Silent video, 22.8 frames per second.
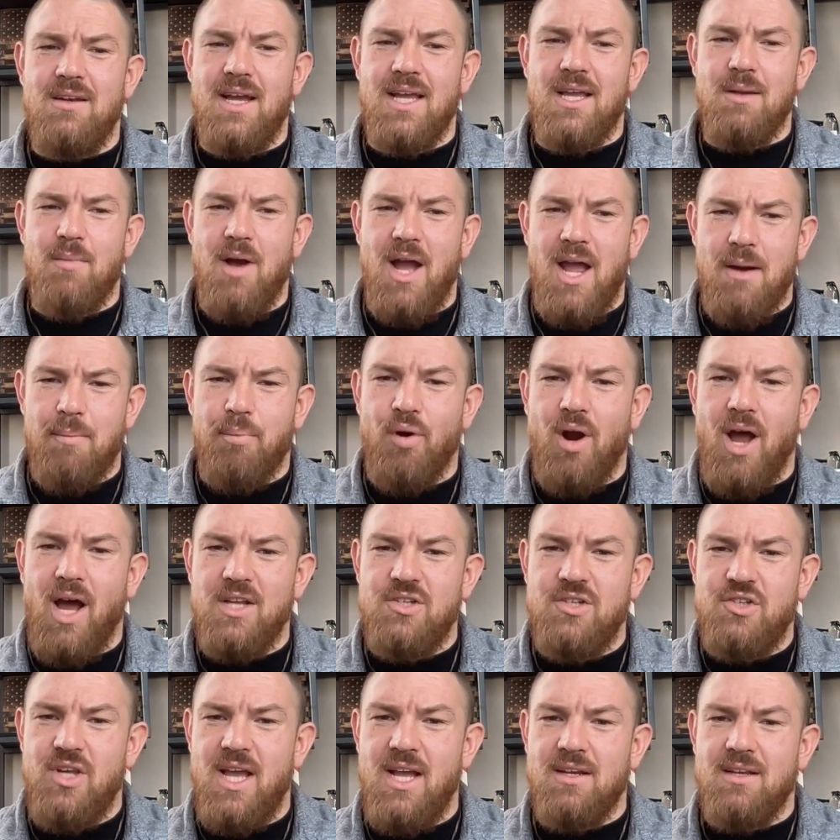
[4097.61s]
Like, am I a
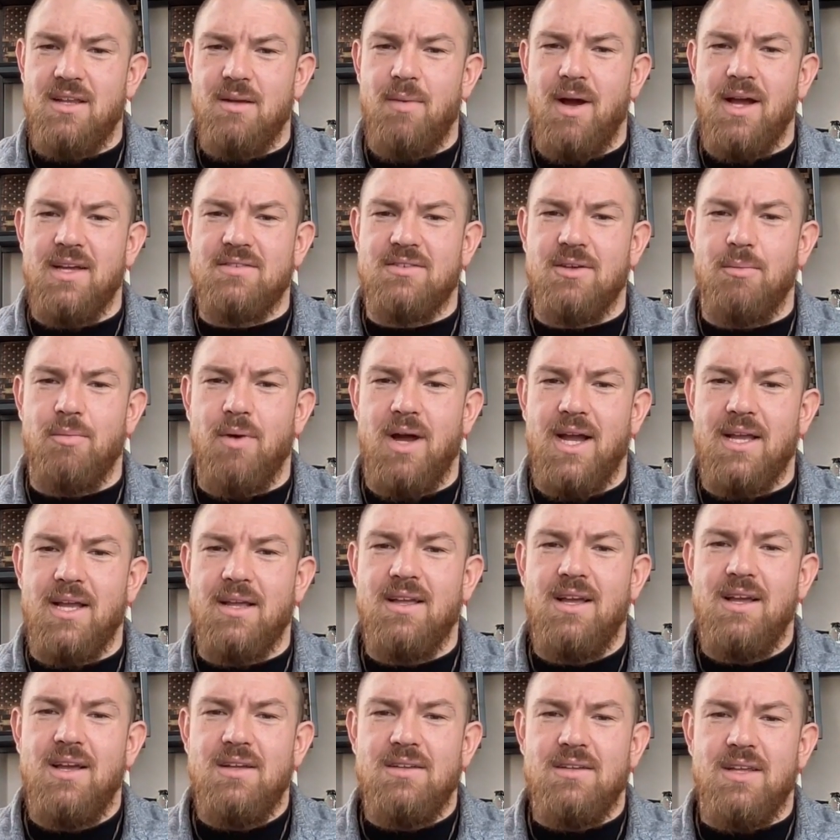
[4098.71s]
project? Am I some, like,
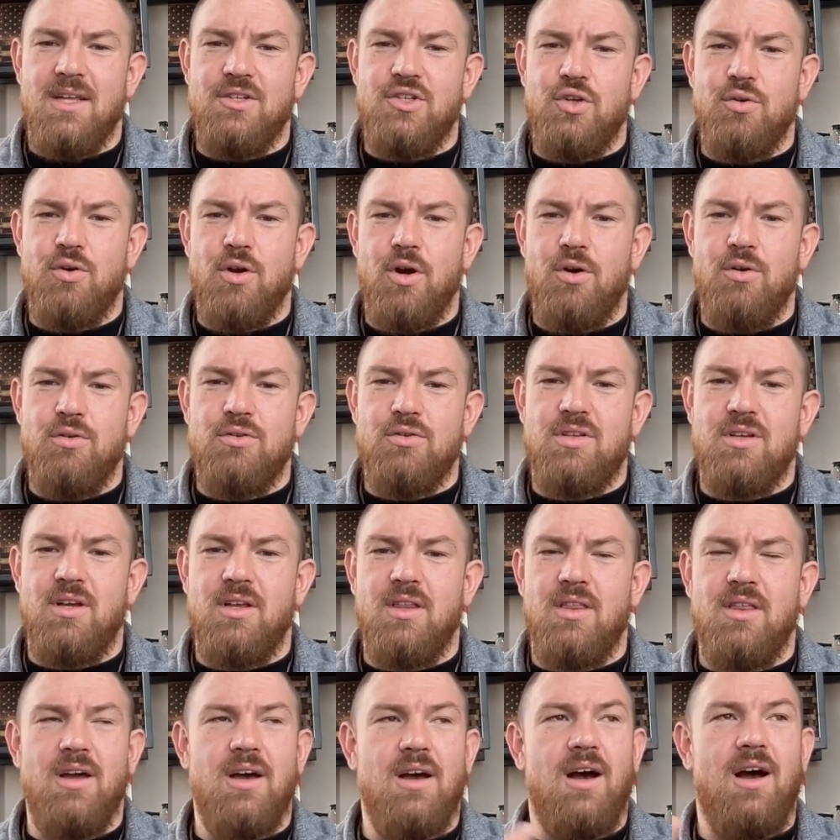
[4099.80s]
did you go to
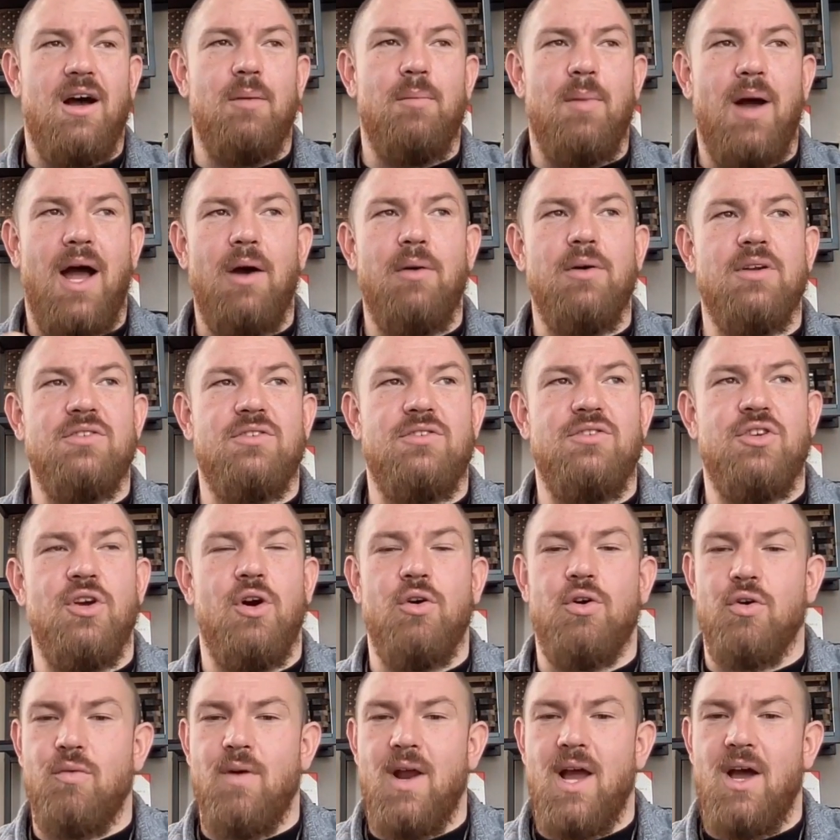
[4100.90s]
the I always
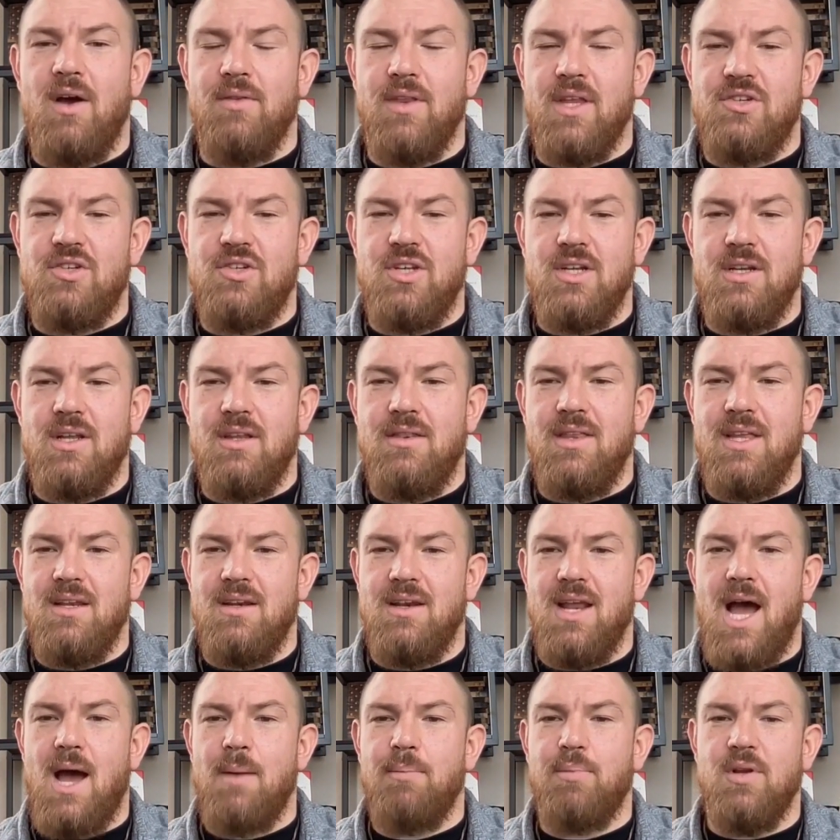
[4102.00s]
joke around that she did the
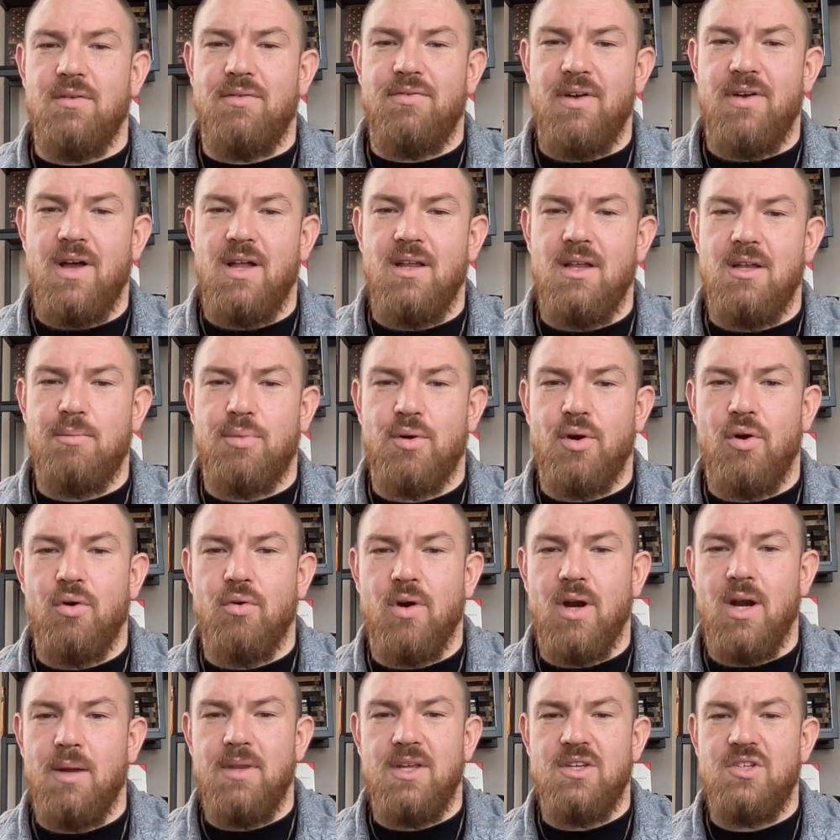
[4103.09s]
adopt a felon
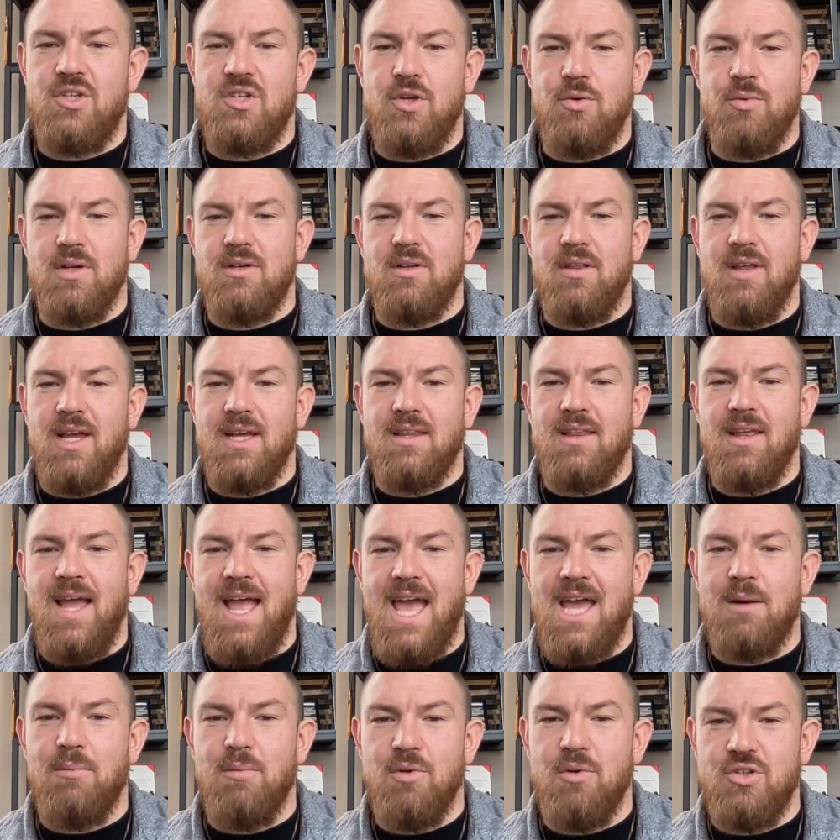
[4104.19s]
program, that she went to like the
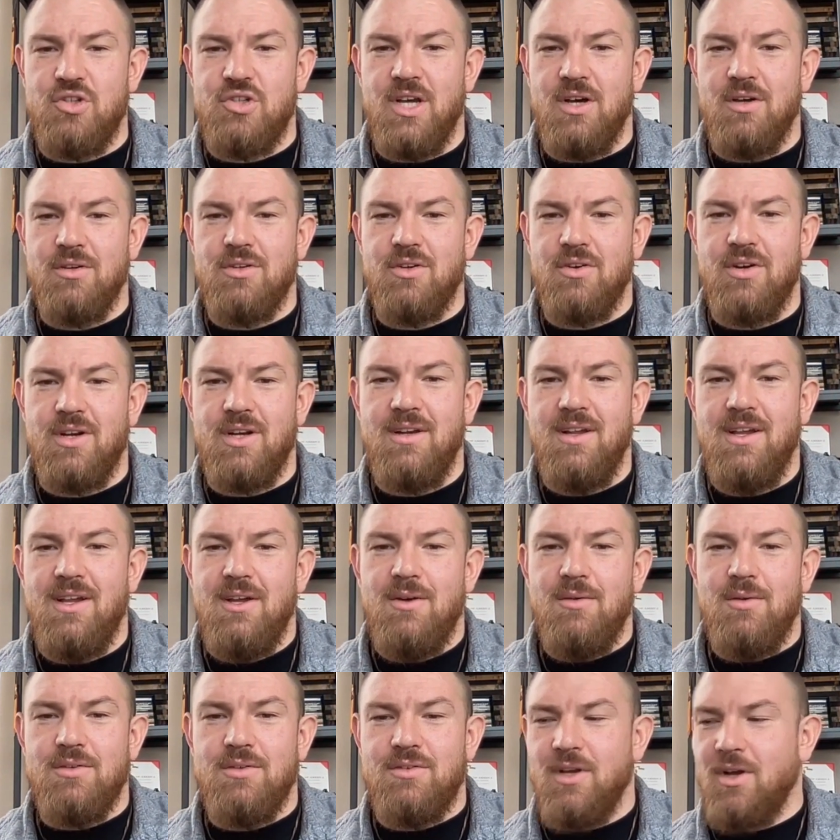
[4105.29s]
animal shelter and
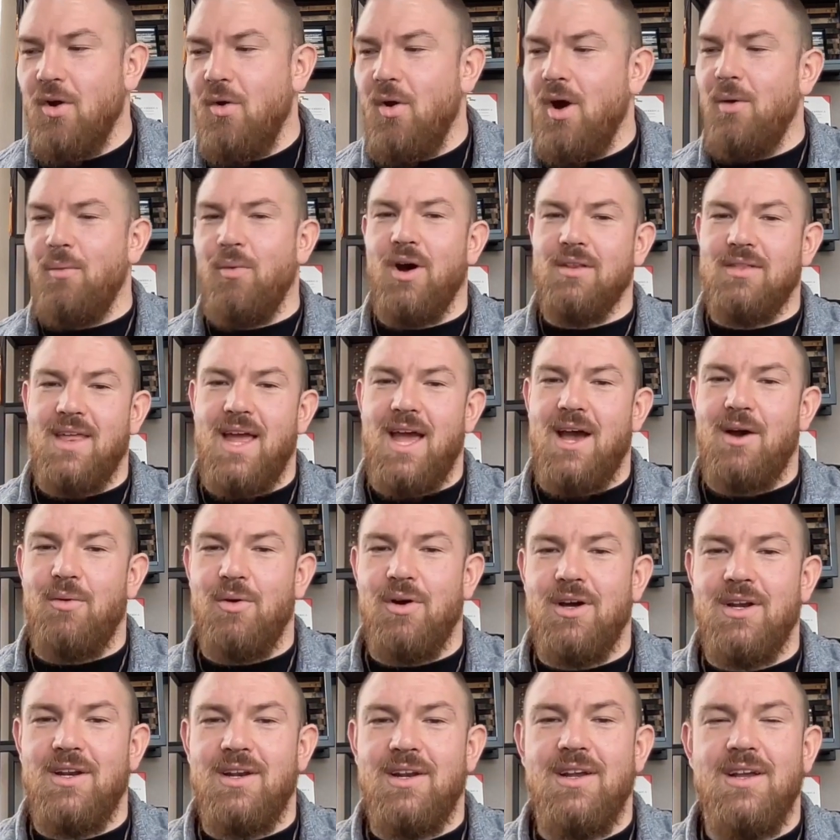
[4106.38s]
was like, oh, I want that
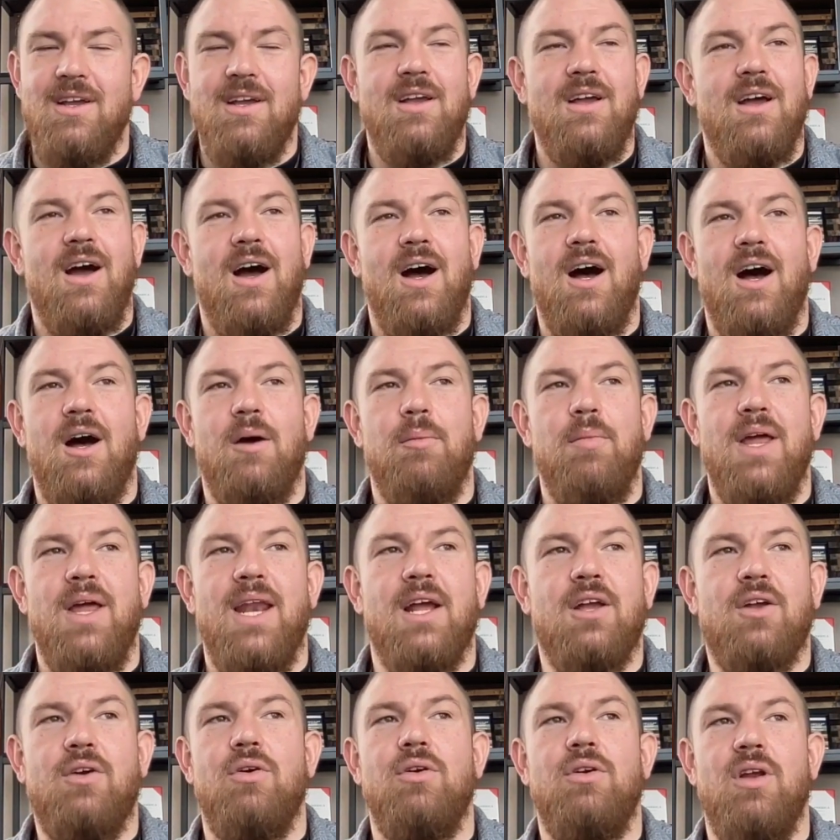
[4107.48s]
one. And I
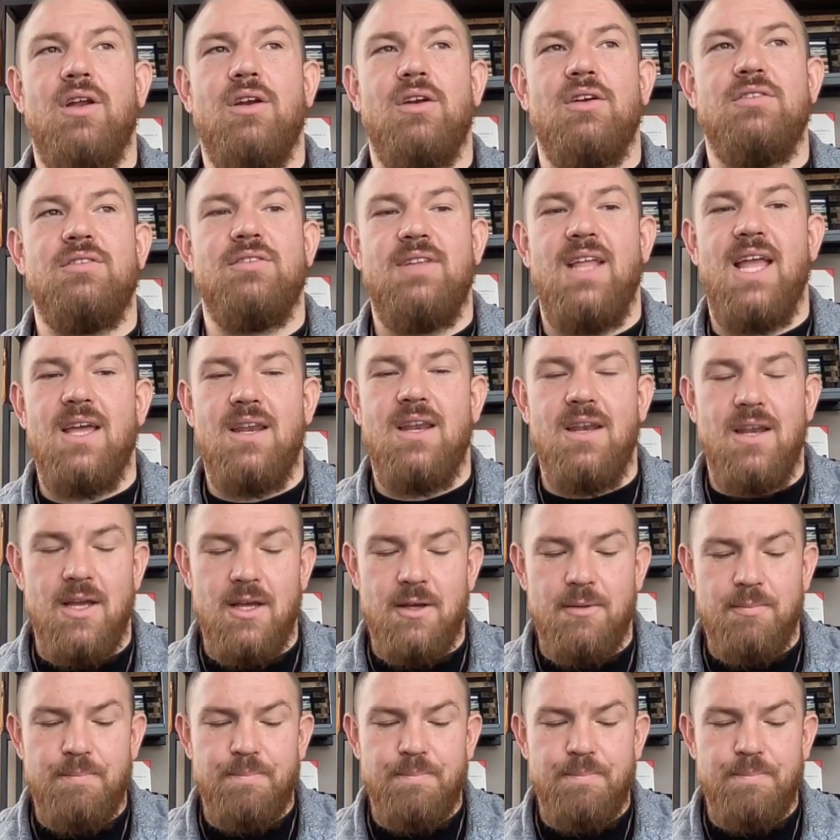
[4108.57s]
couldn't understand it.